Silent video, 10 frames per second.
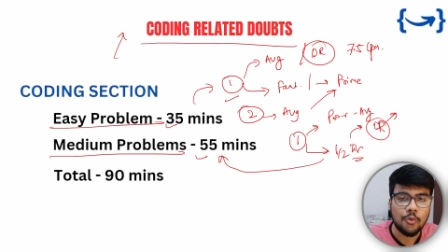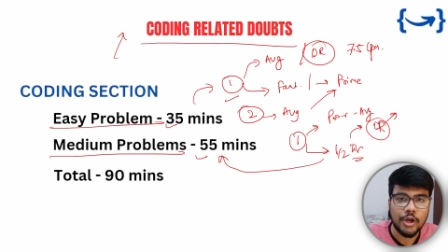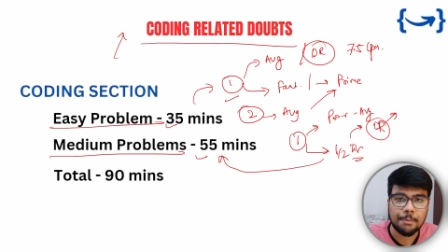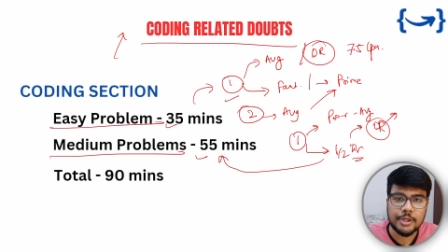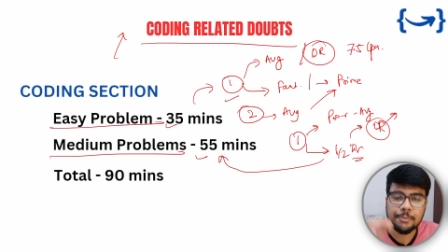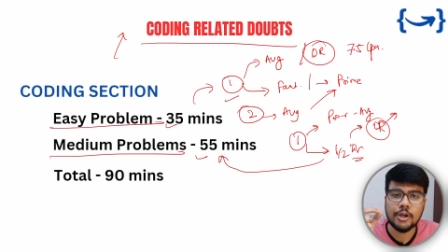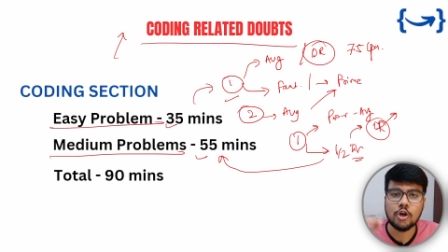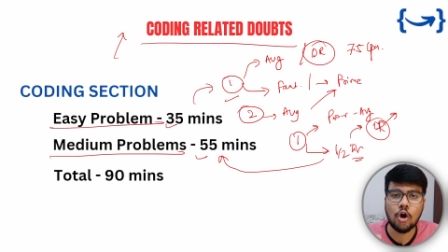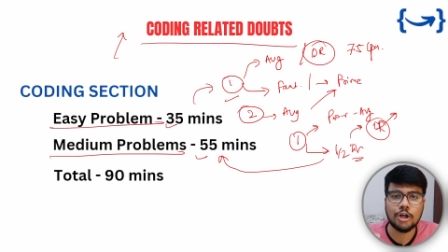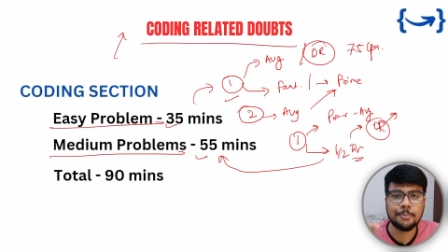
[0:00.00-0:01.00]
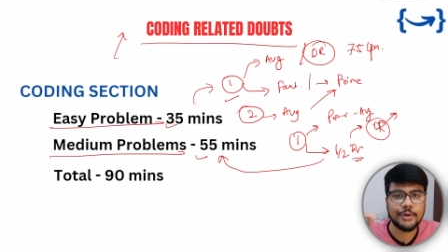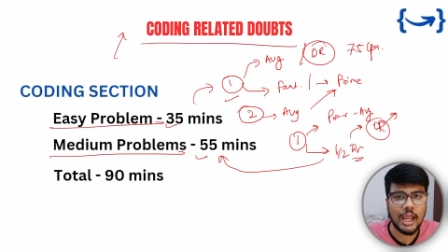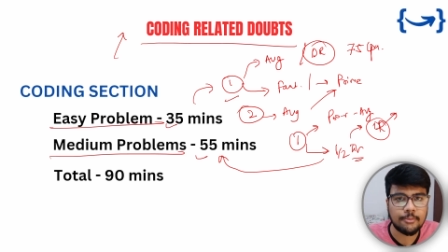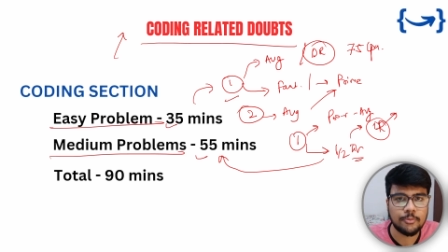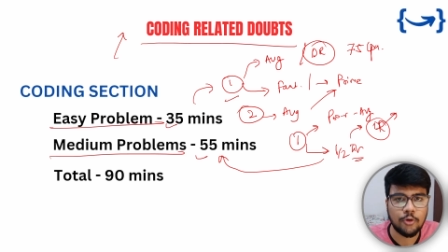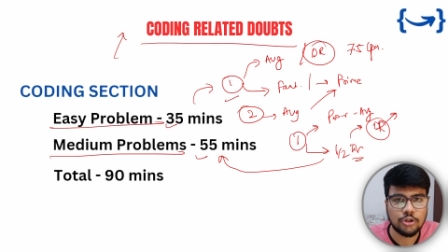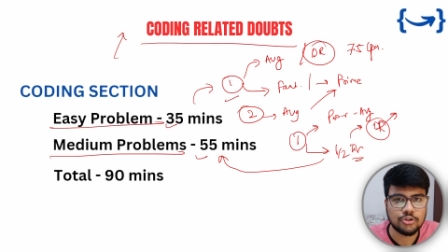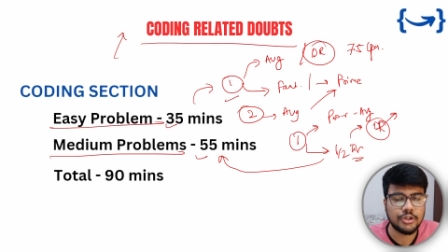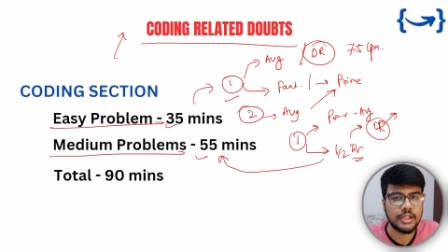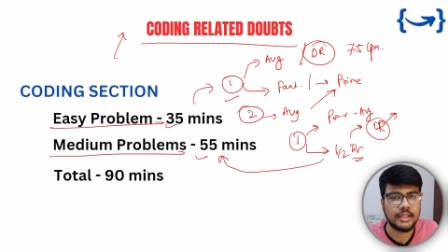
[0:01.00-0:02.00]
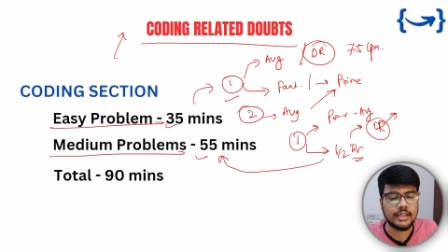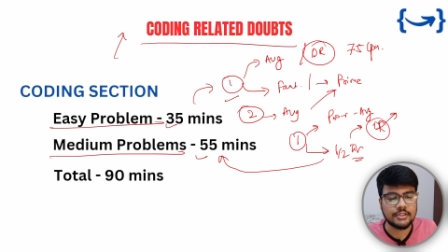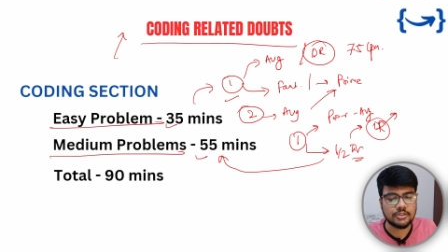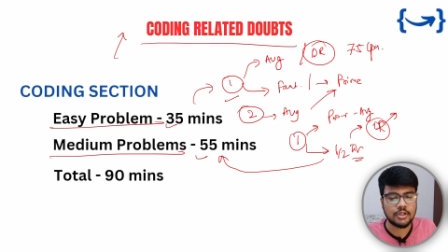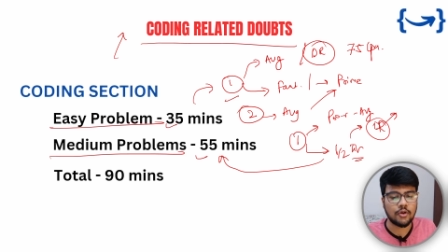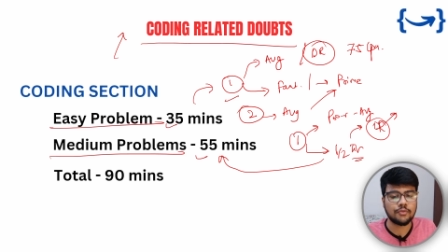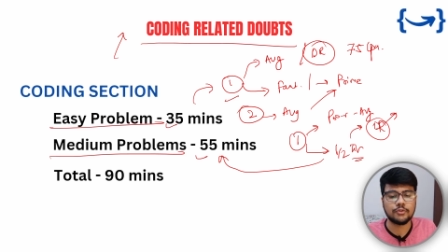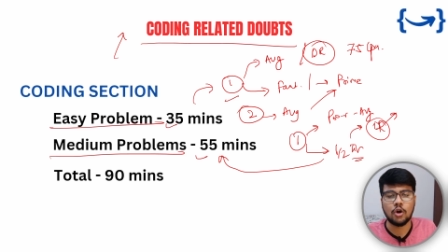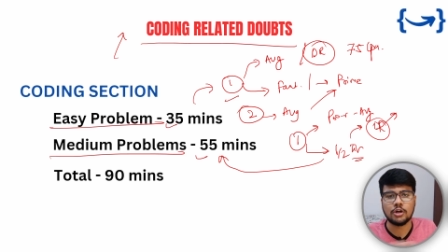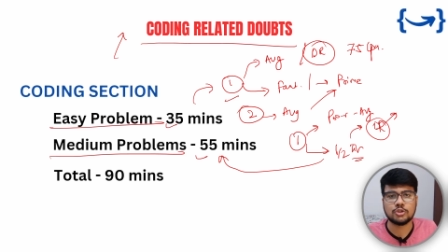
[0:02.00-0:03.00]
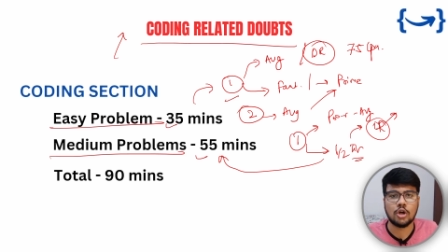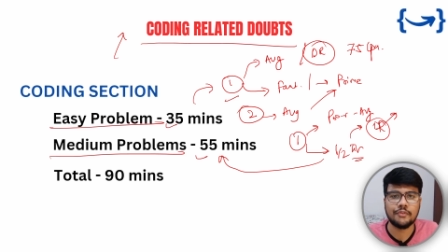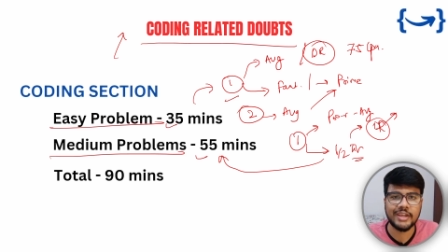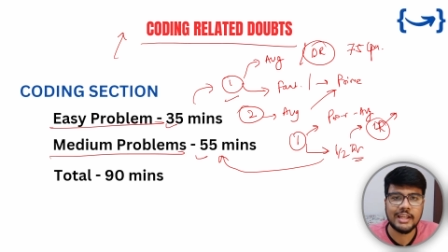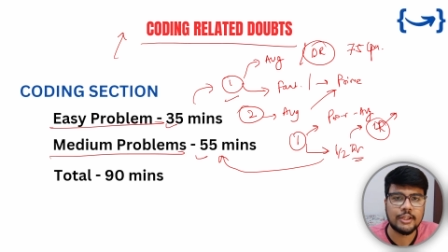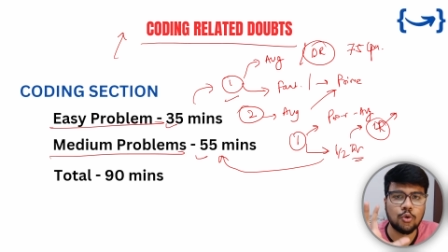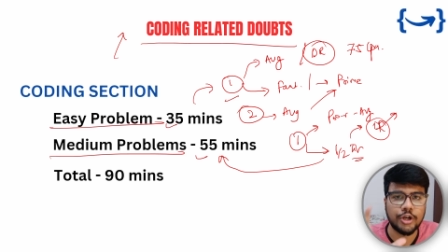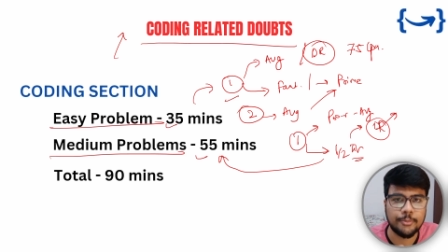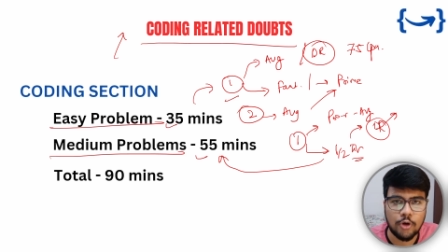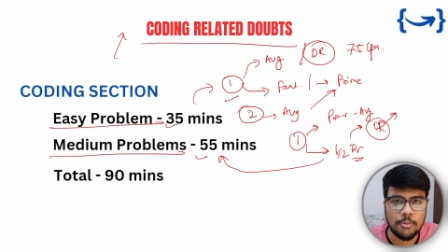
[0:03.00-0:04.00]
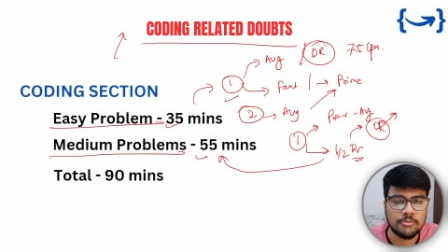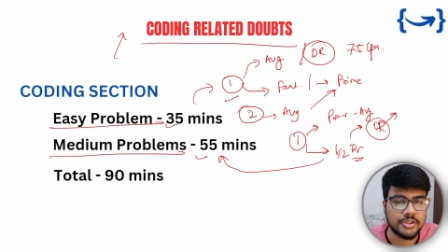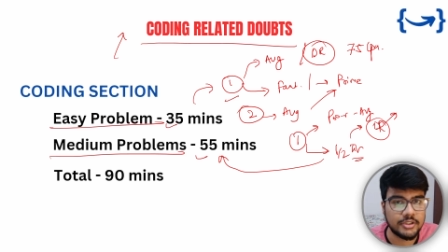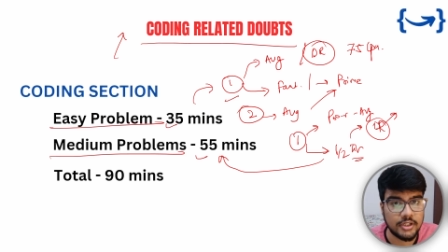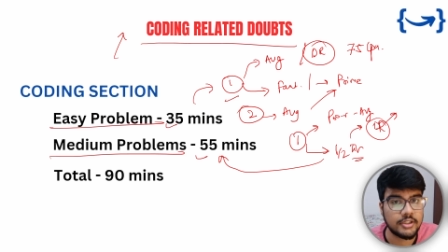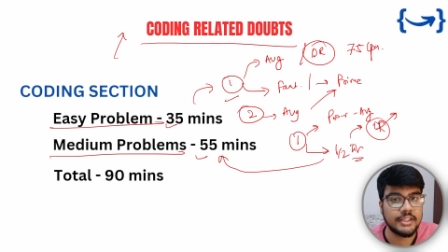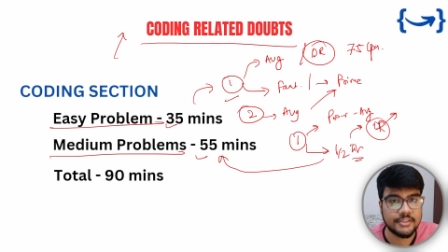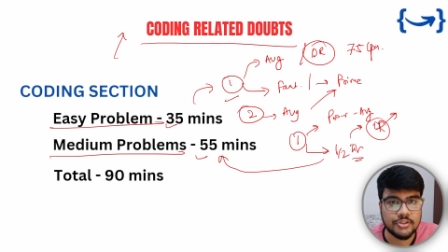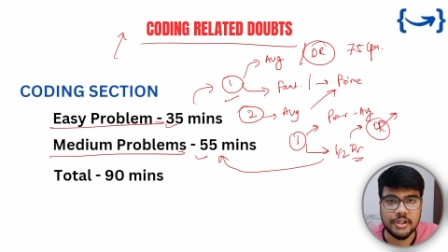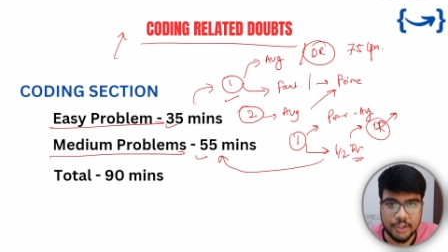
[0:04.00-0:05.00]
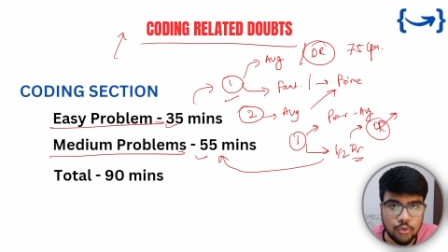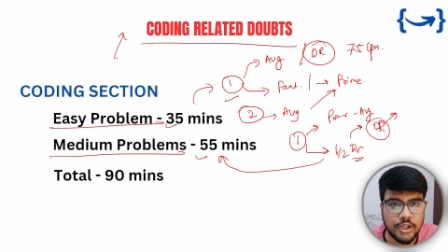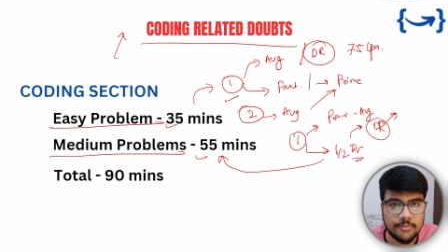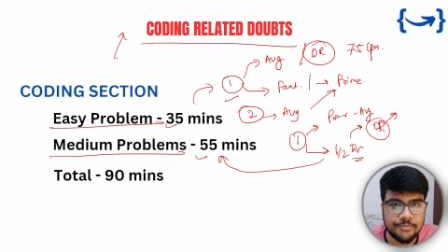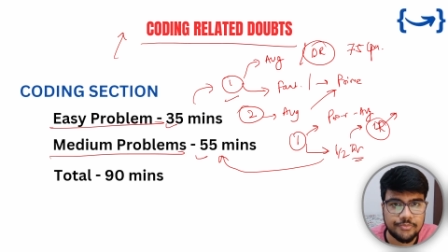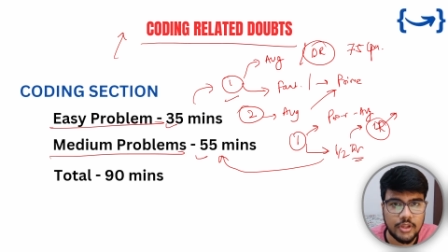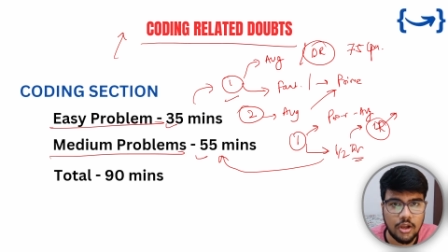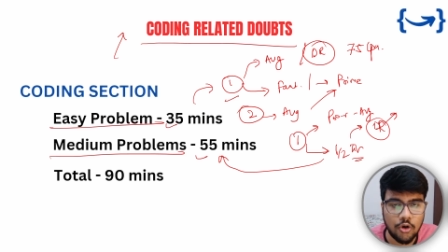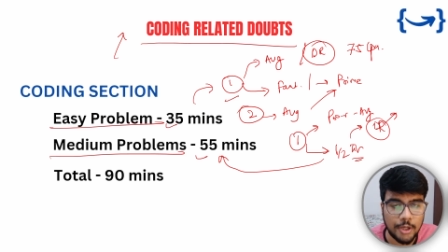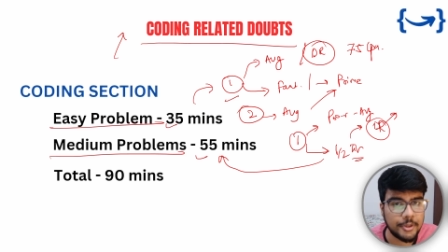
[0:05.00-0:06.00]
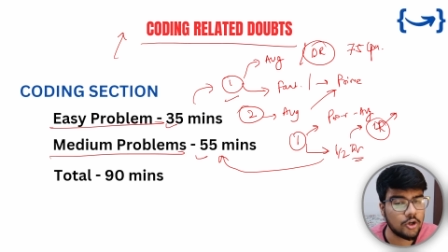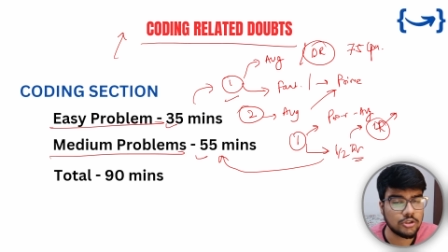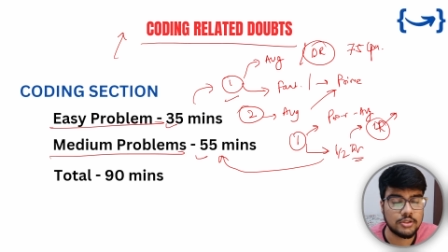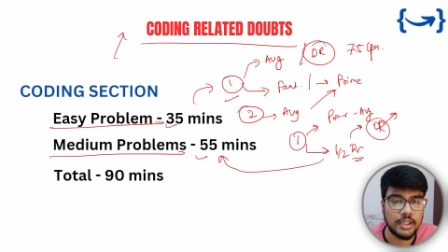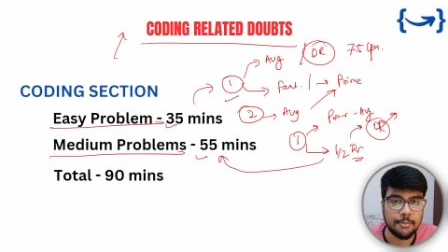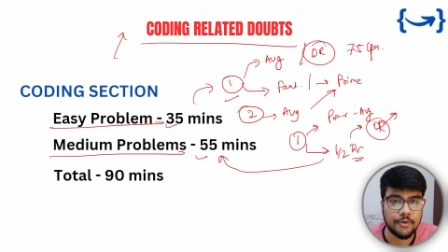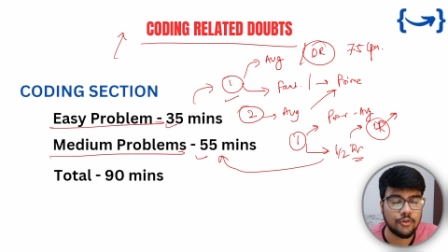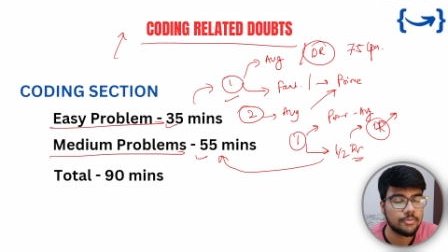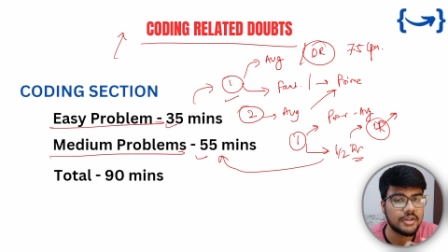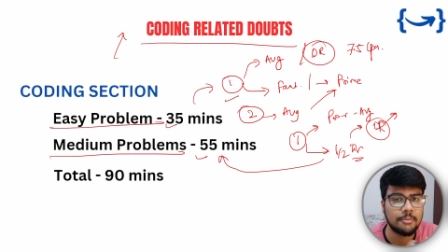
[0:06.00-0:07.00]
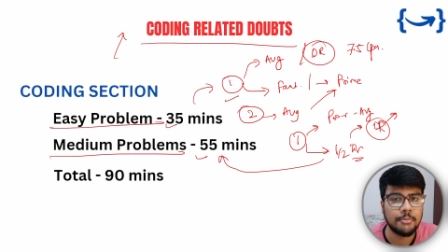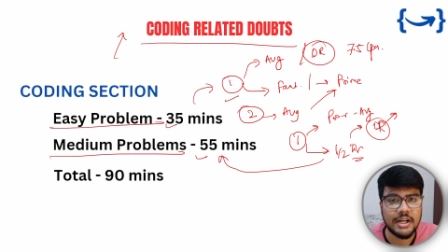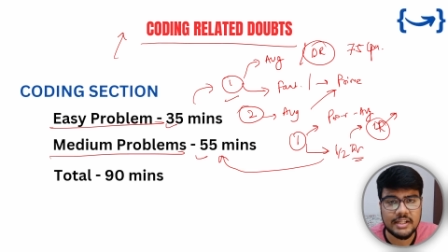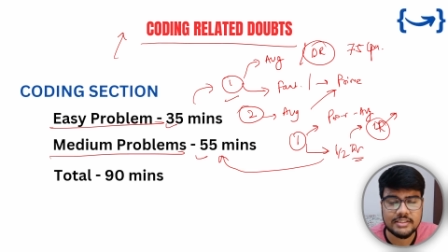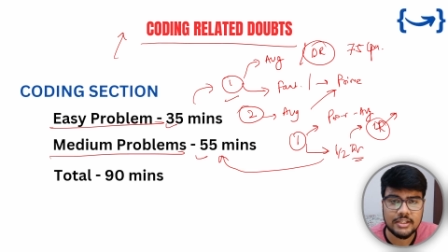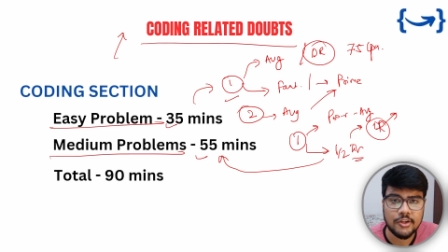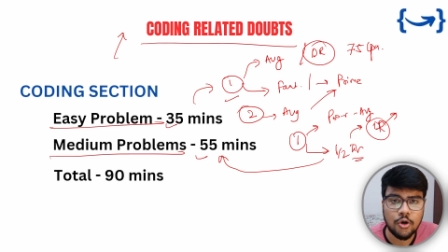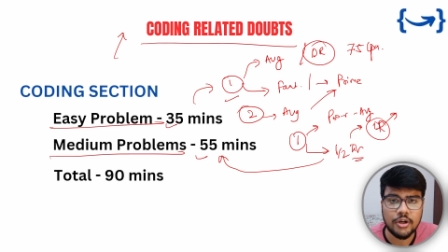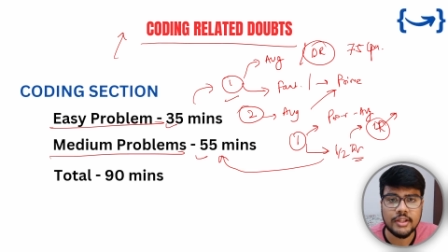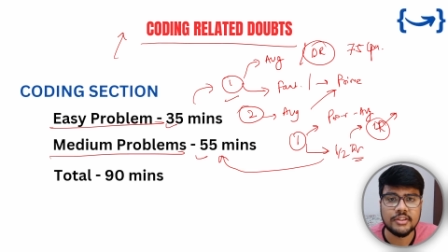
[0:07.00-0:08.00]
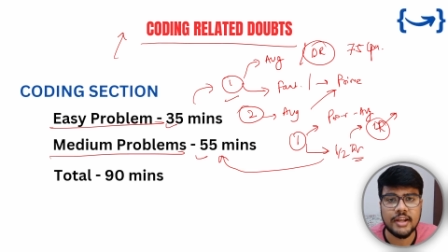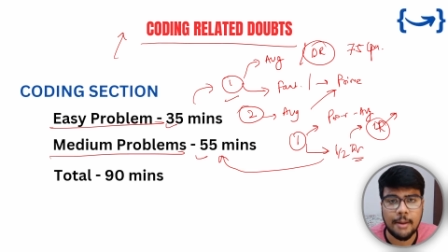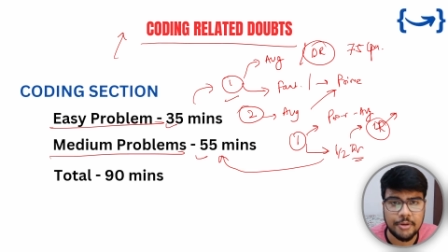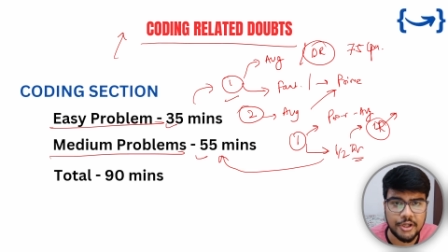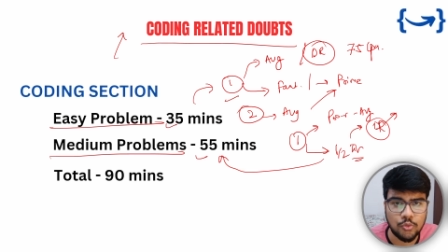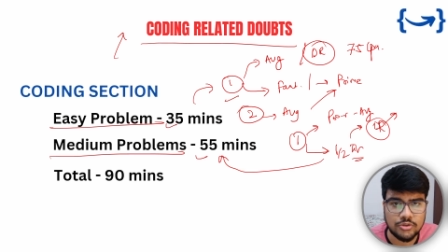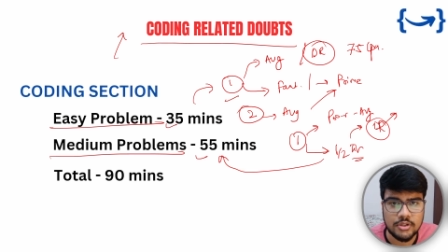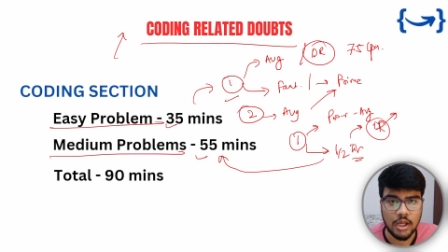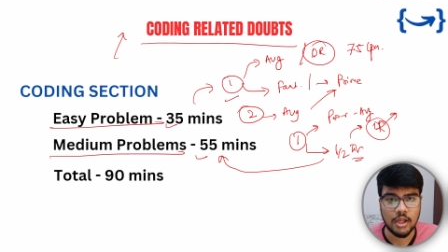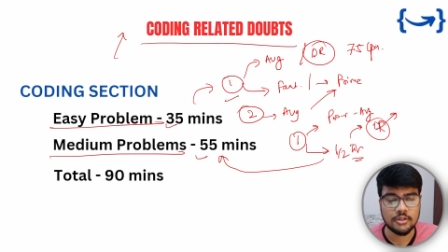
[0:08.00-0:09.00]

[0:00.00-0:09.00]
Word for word: where people got prime opportunity instead of not solving any coding problems in their TCS NQT, okay, because they perform tremendously good in their aptitudes.